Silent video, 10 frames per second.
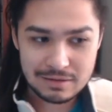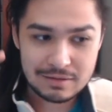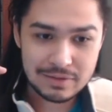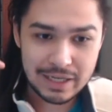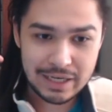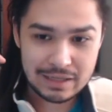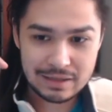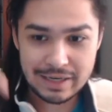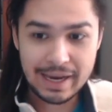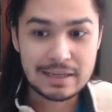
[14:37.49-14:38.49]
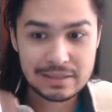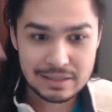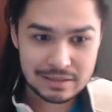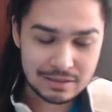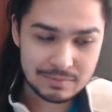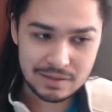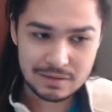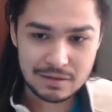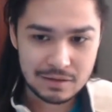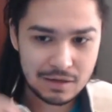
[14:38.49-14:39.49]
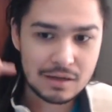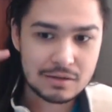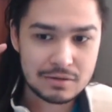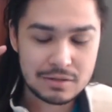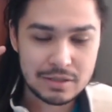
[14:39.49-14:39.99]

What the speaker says: of like the caste system and all the colors.